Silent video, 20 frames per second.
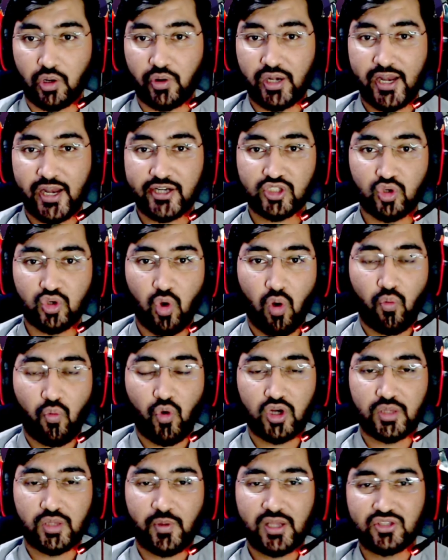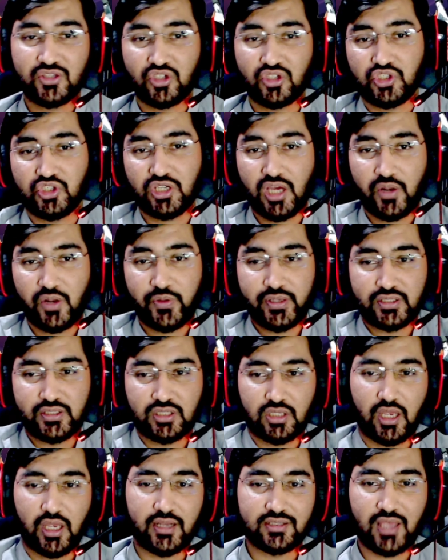Let's go for the one. The chicken
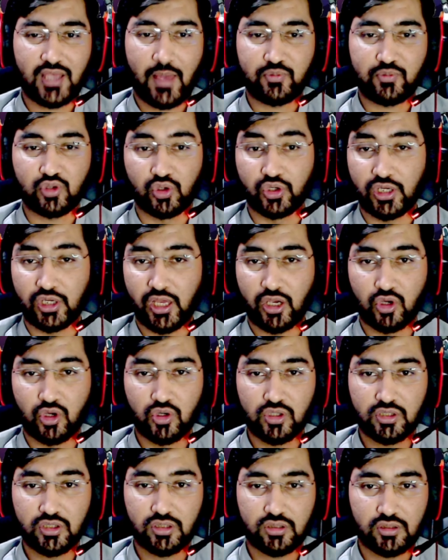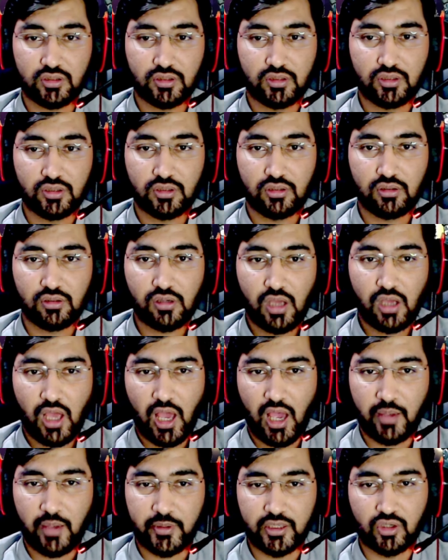is, it's absolutely a good.
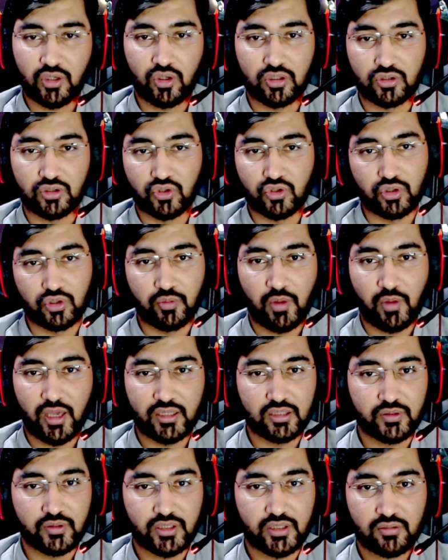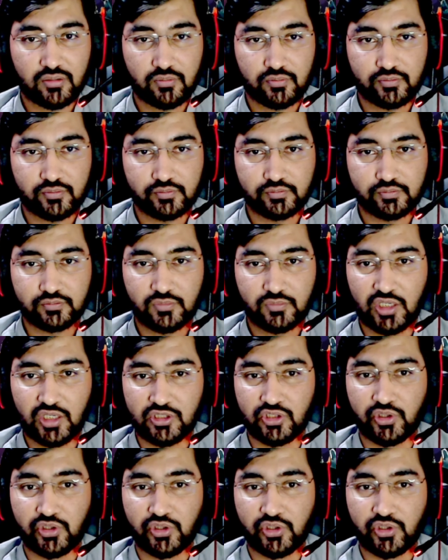I mean not good, by the way. It's